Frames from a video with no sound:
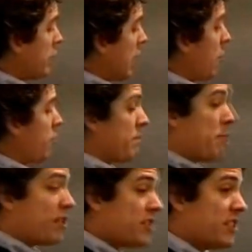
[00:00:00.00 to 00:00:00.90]
we come up with
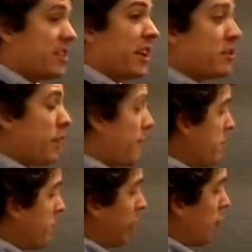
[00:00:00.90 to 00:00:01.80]
budgeted sales
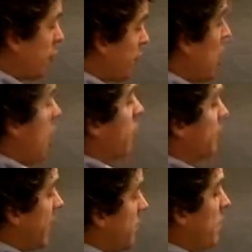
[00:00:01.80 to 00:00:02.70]
revenue by quarter?
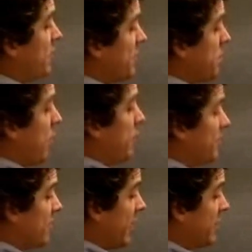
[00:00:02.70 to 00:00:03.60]
We take budgeted
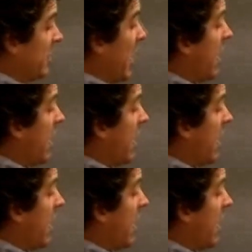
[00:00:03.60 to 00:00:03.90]
boat sales